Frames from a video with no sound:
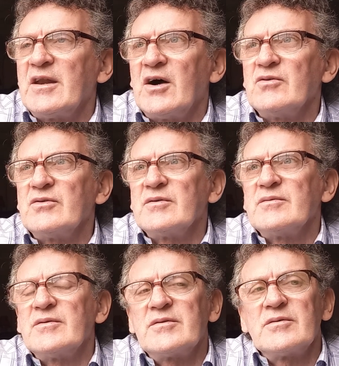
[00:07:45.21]
Now,
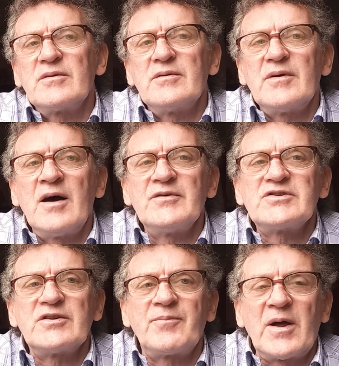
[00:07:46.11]

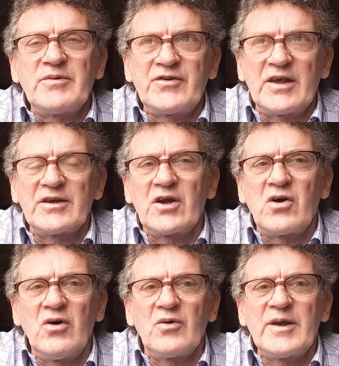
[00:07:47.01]
obviously, they're probably thinking of
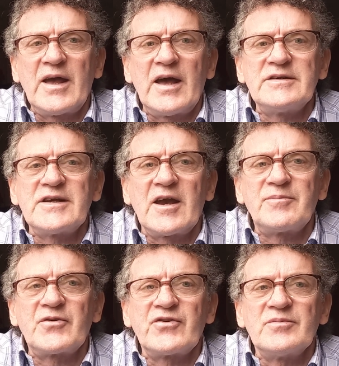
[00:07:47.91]
Galway, a
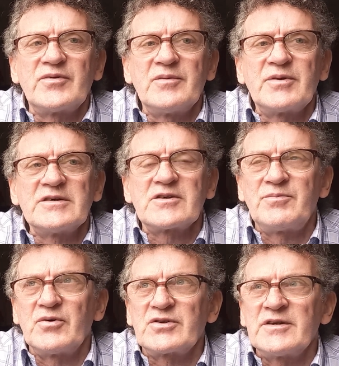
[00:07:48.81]
handicap or something, because they're
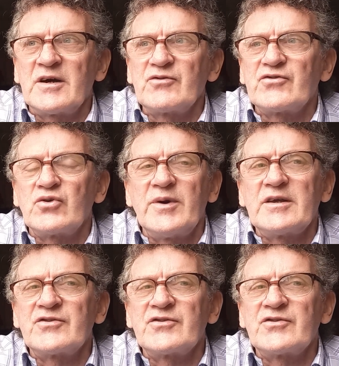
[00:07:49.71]
putting it out so quick.